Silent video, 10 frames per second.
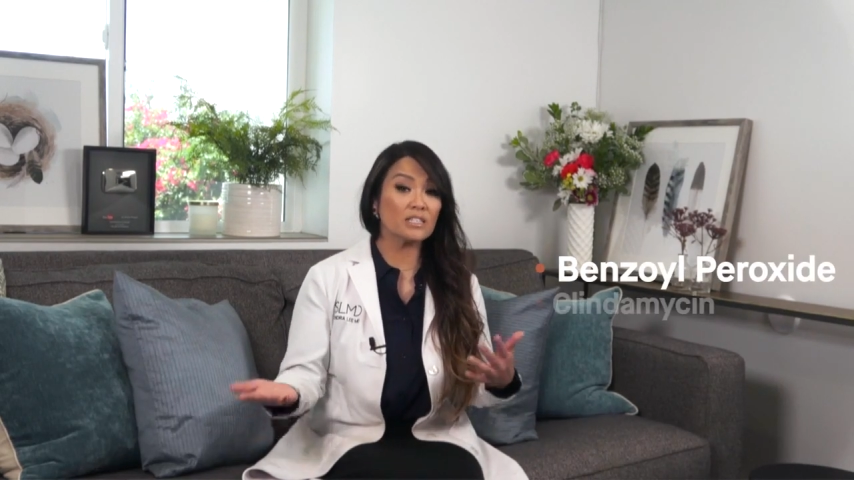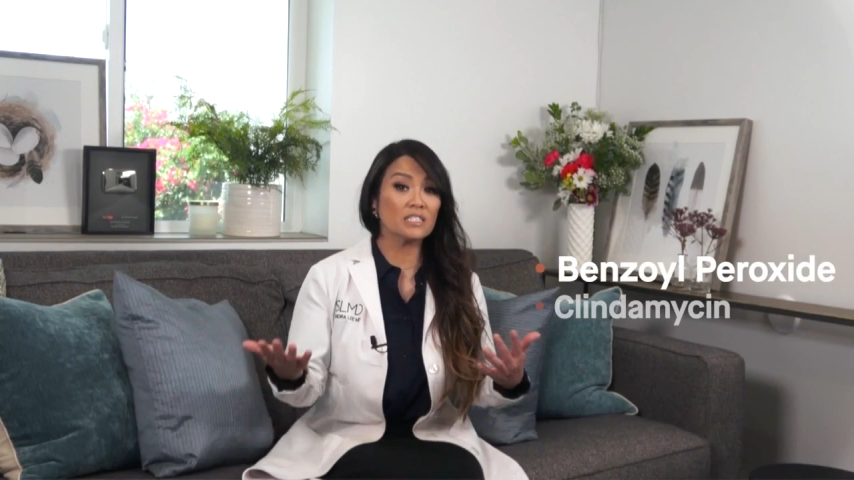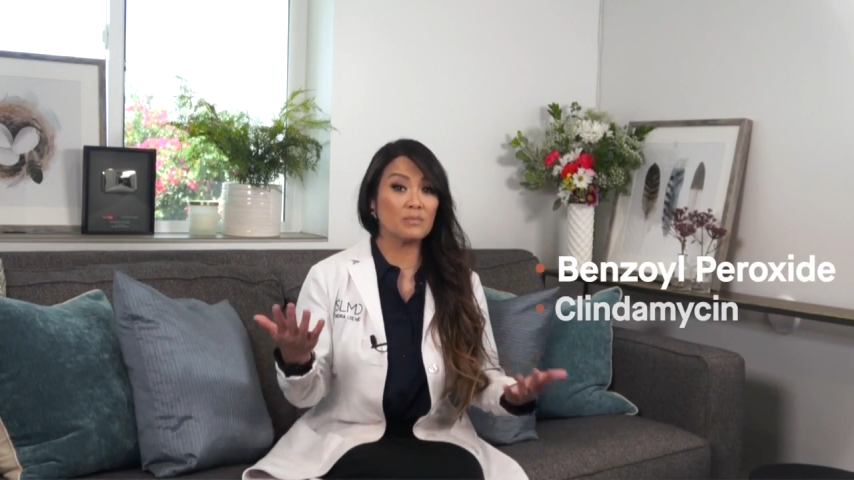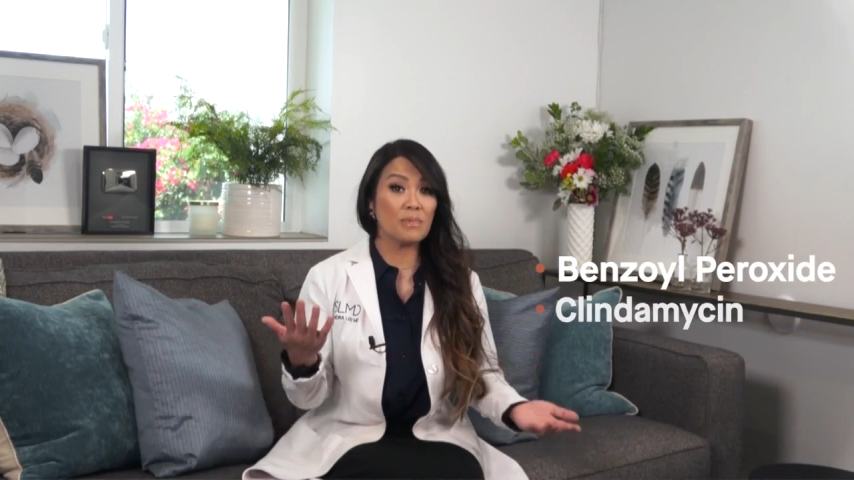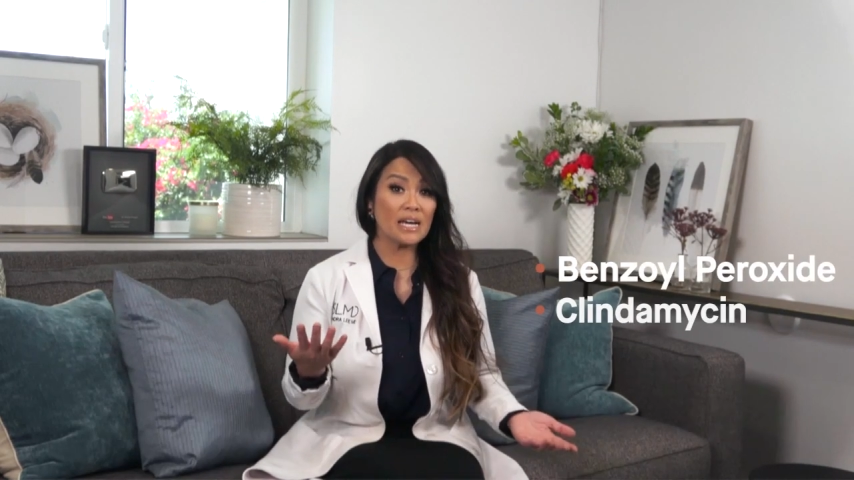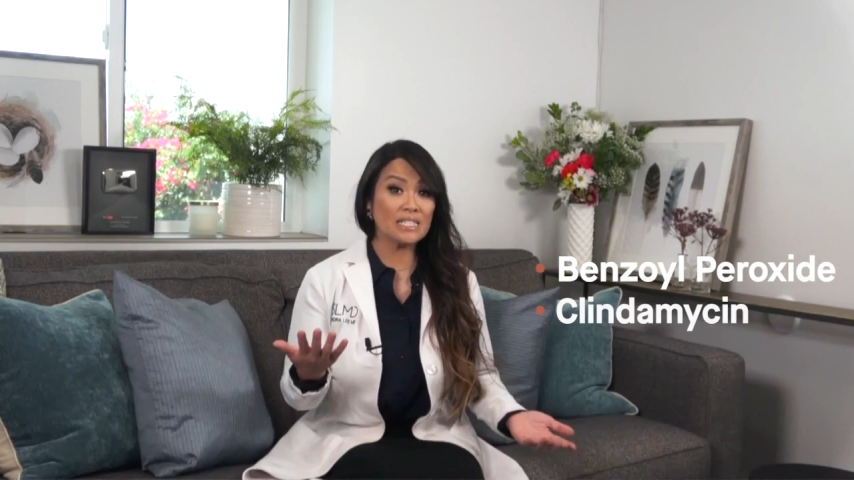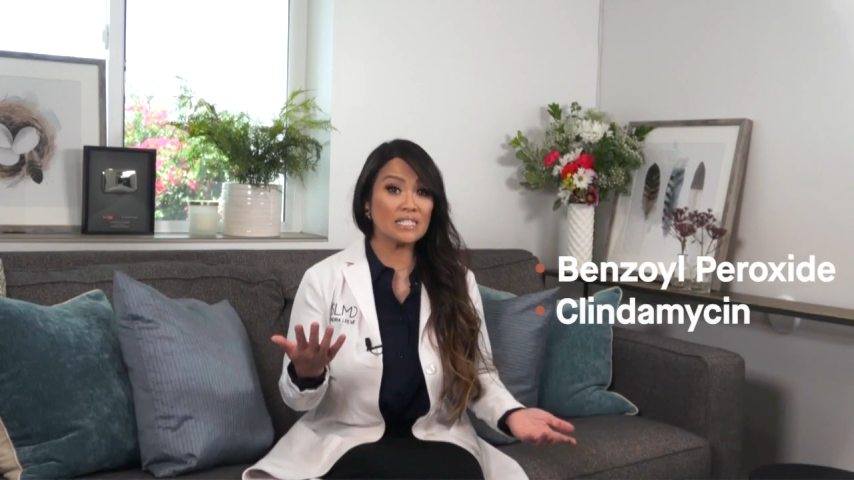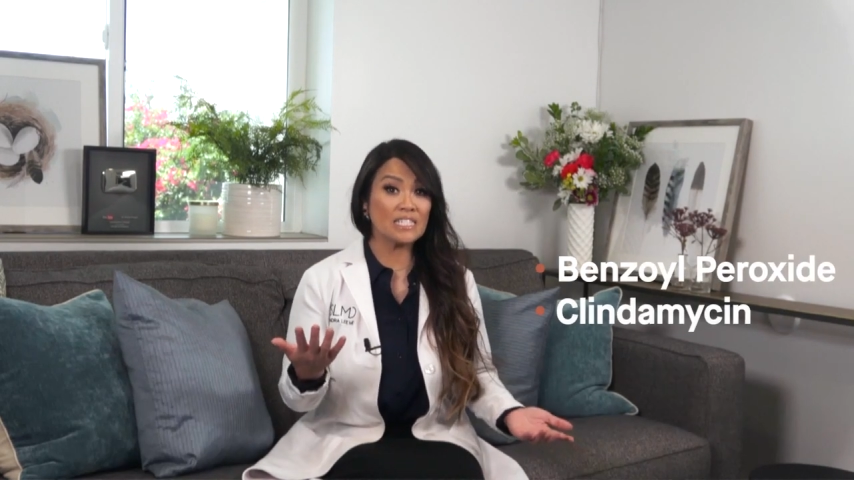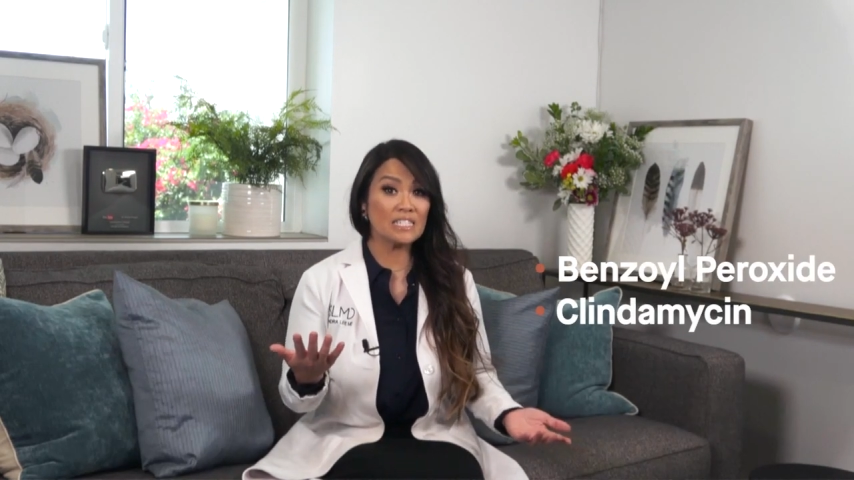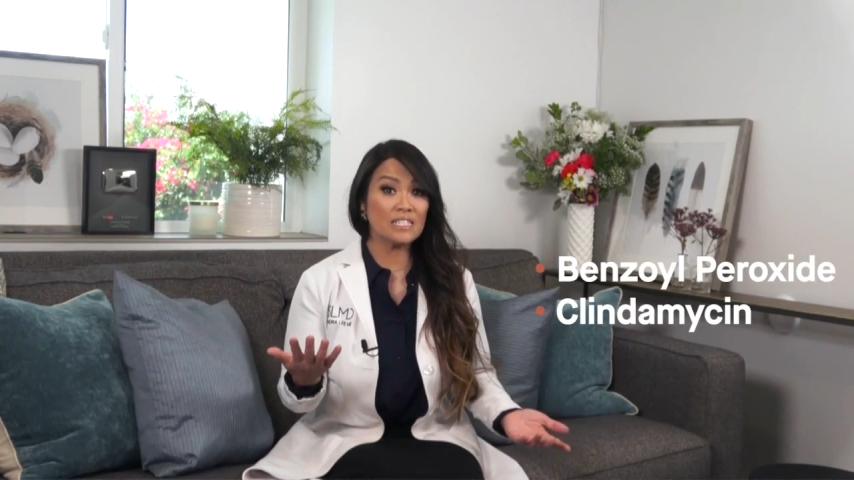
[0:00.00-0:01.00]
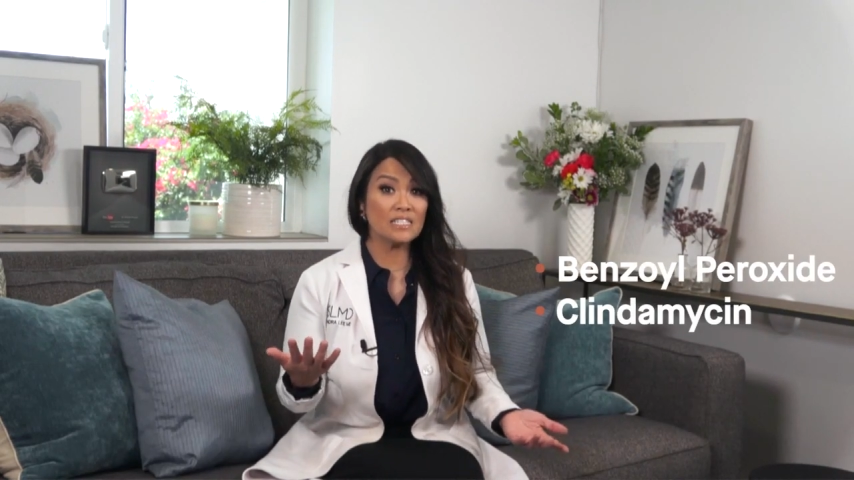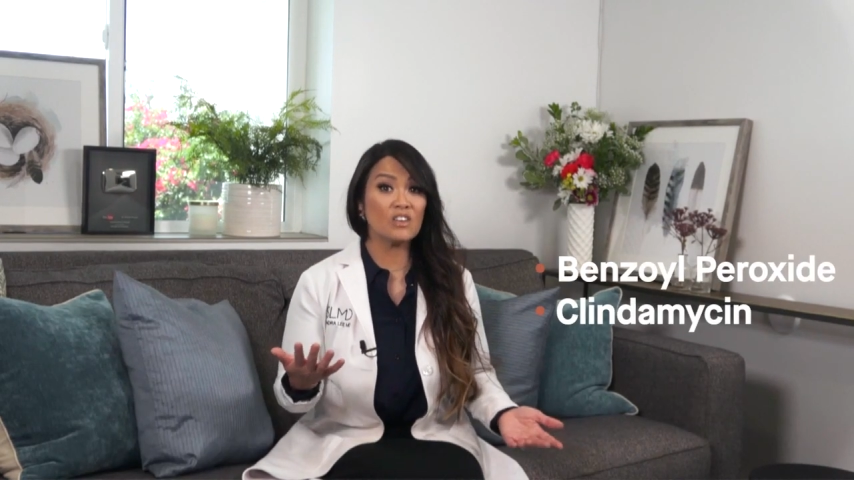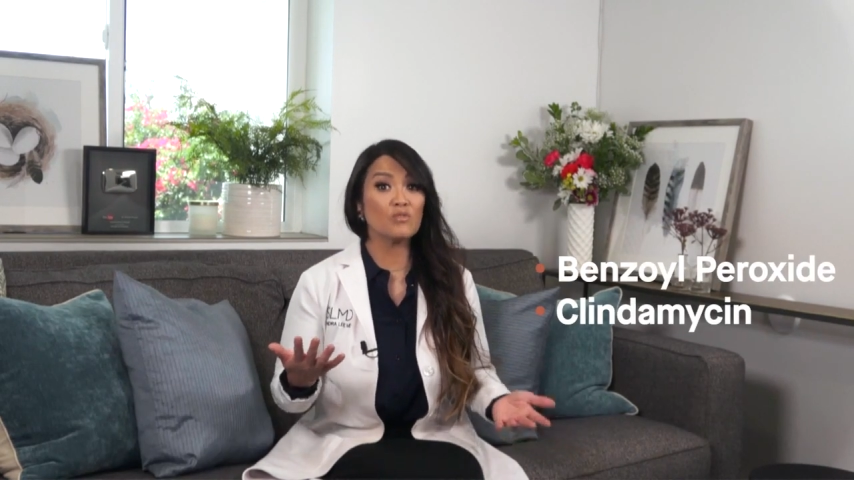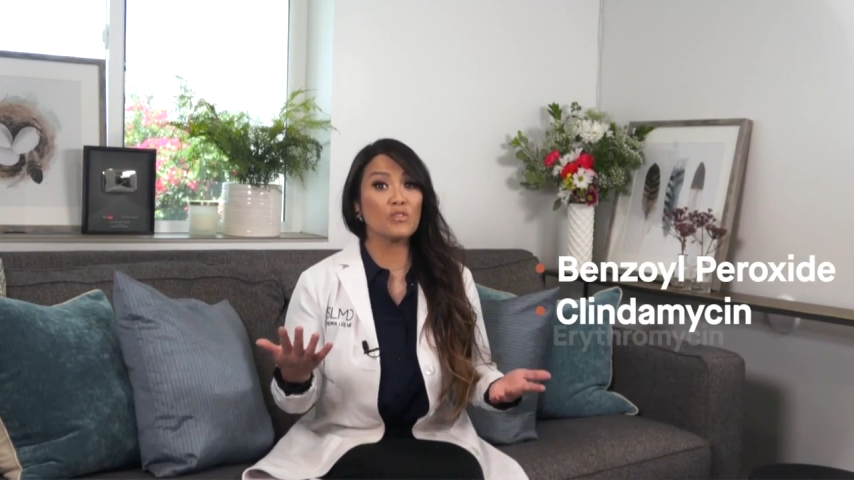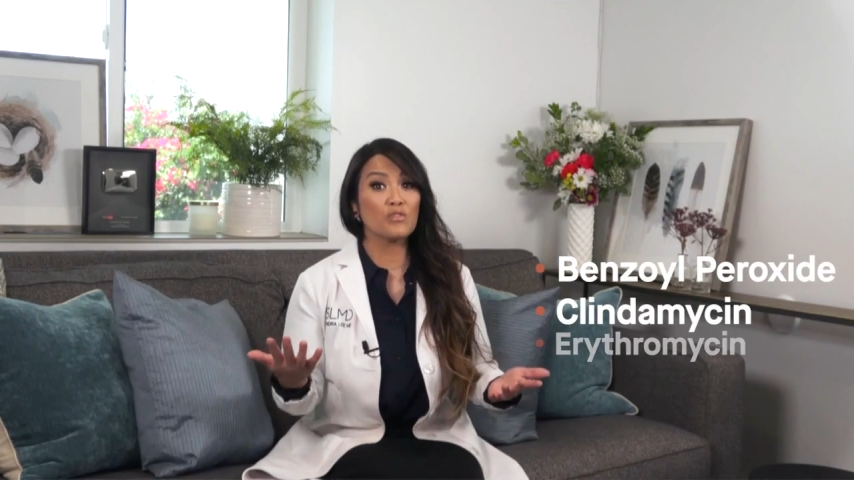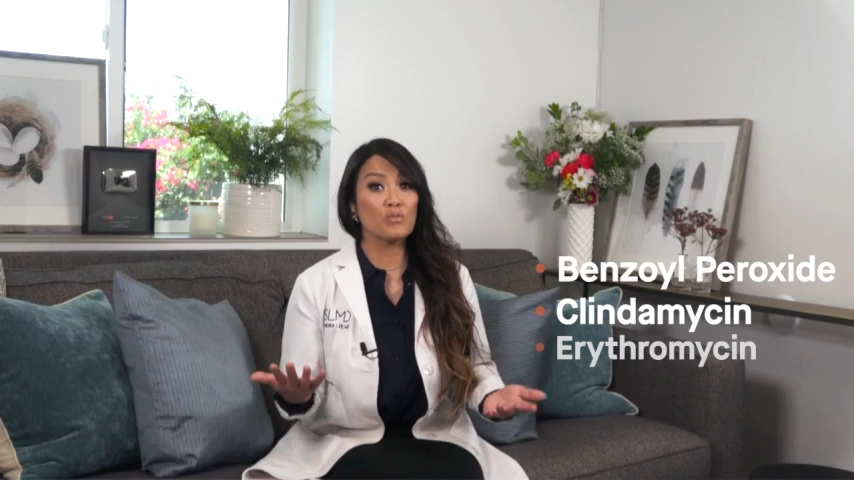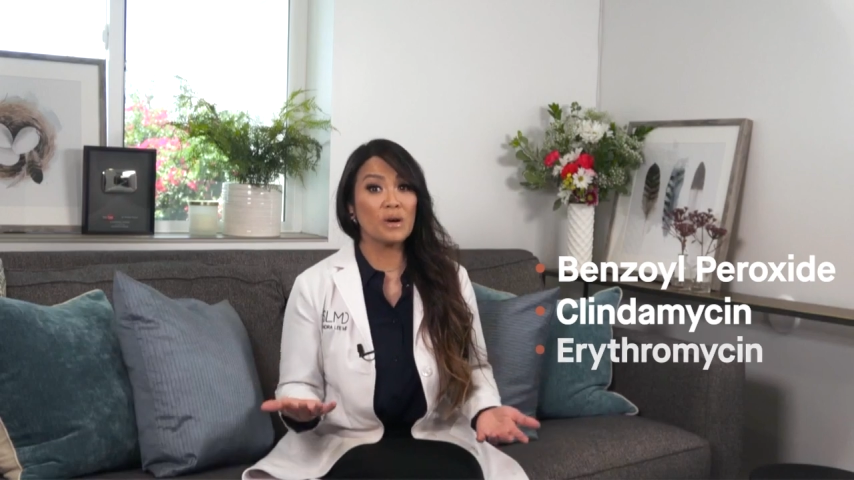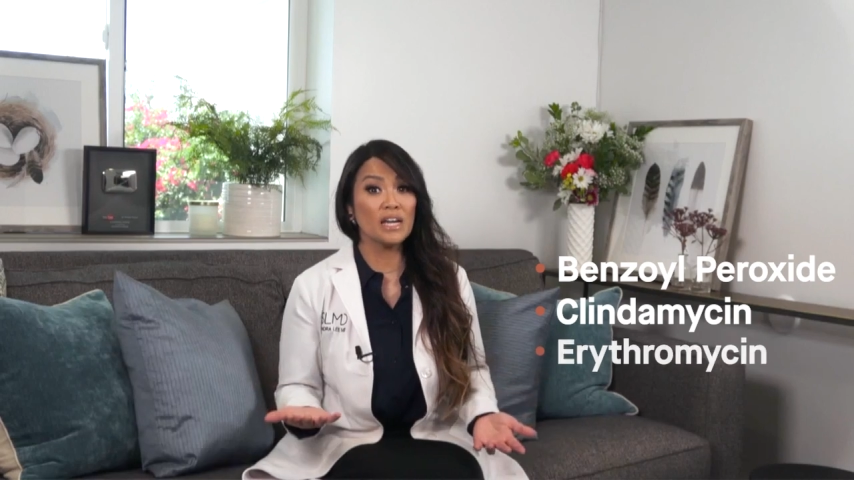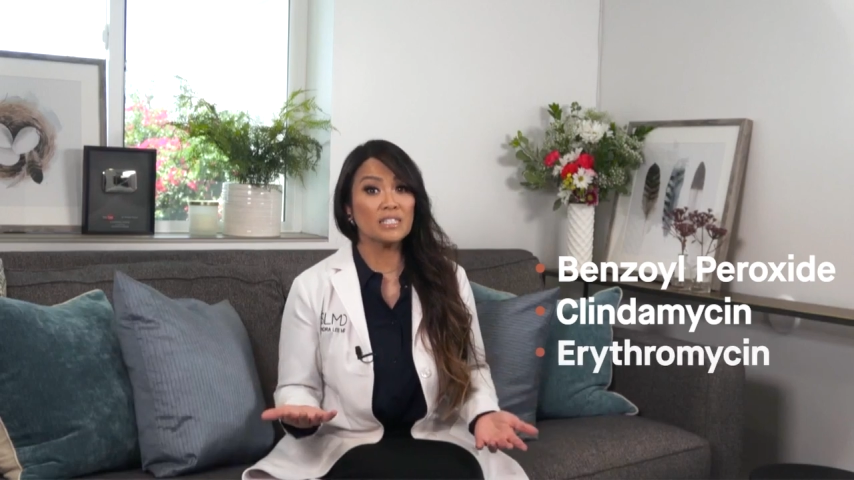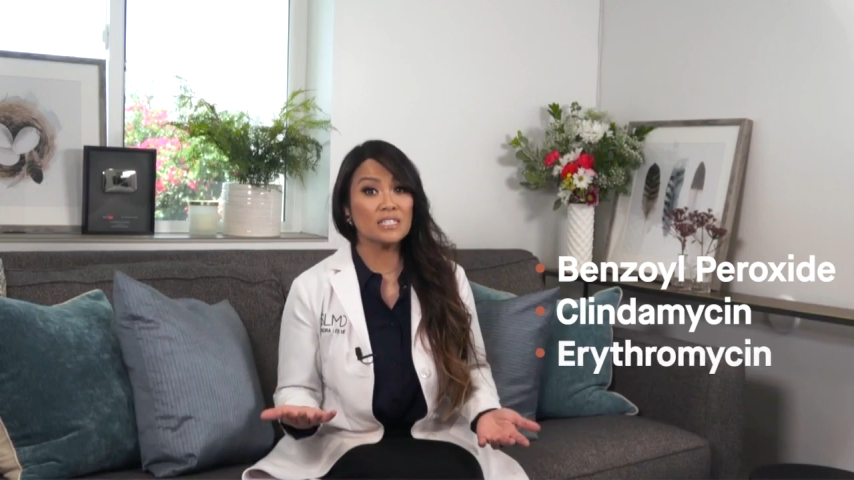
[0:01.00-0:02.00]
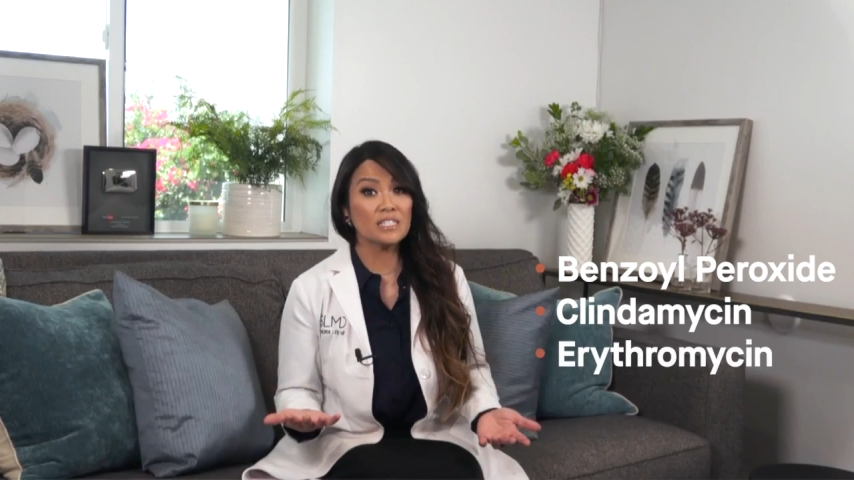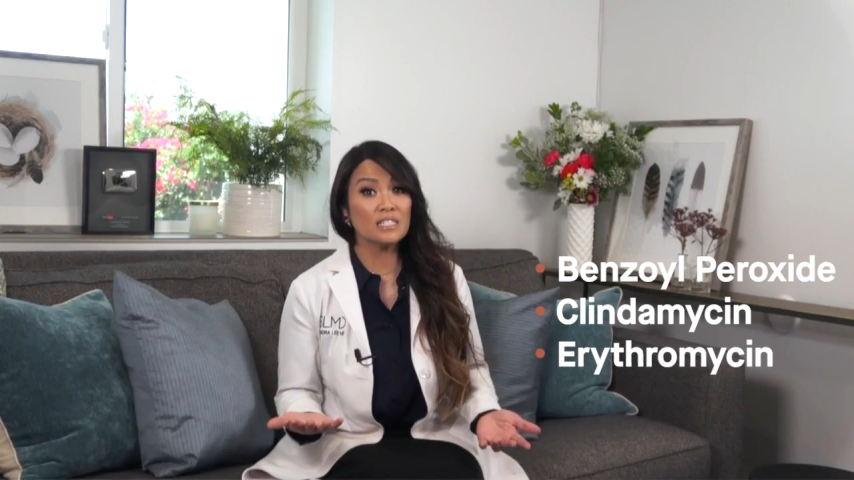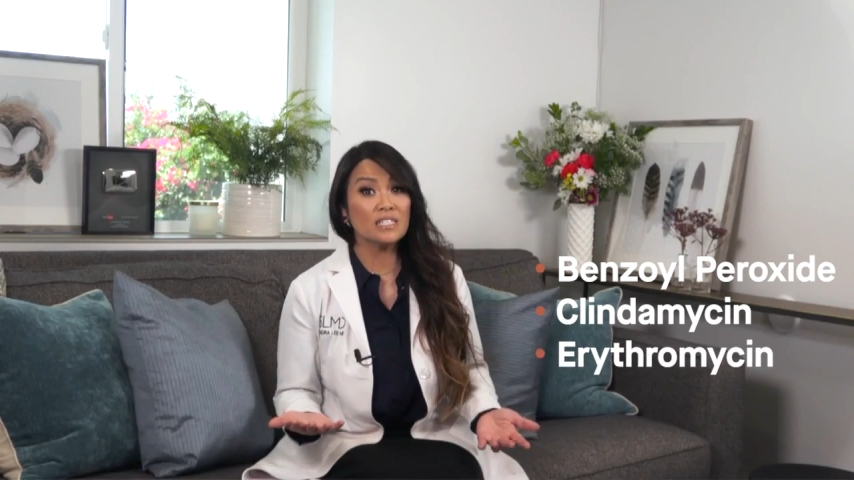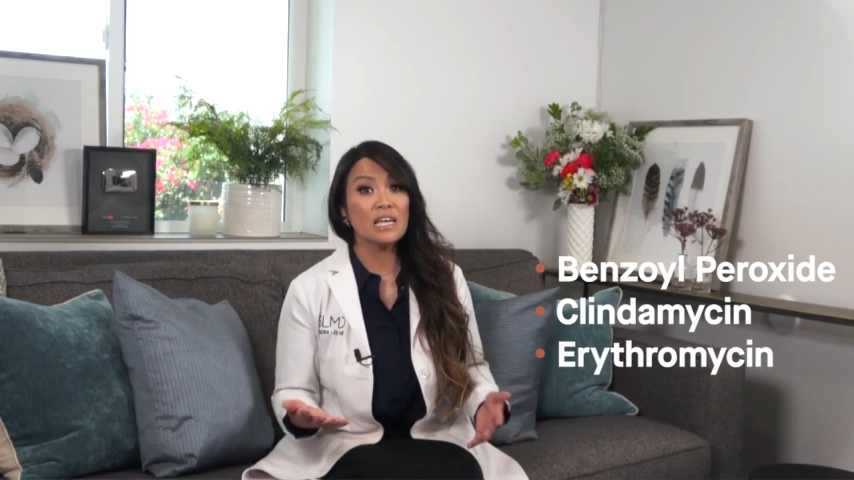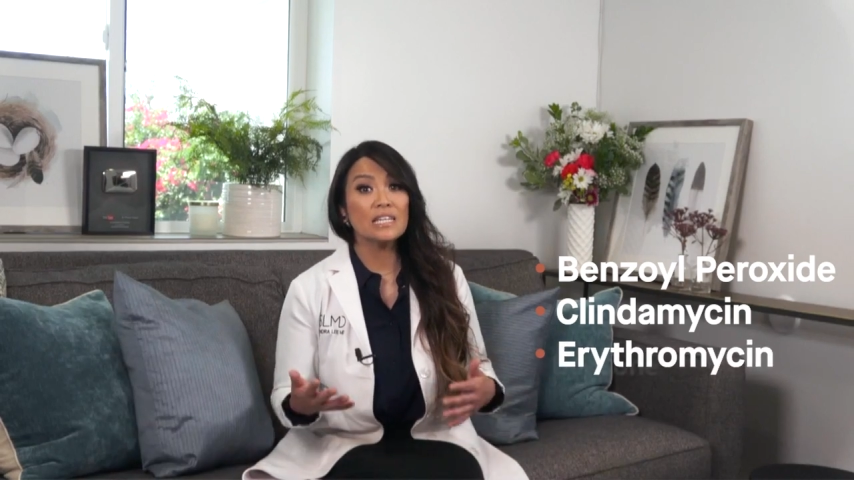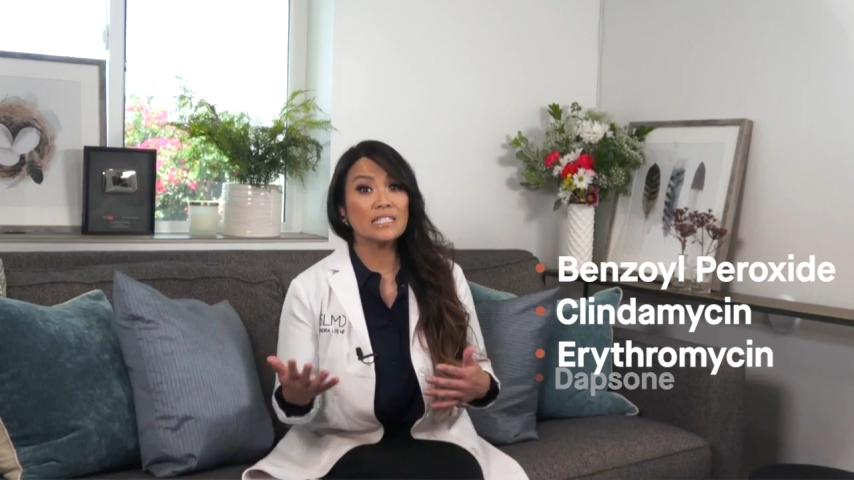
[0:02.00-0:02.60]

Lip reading: clindamycin, erythromycin,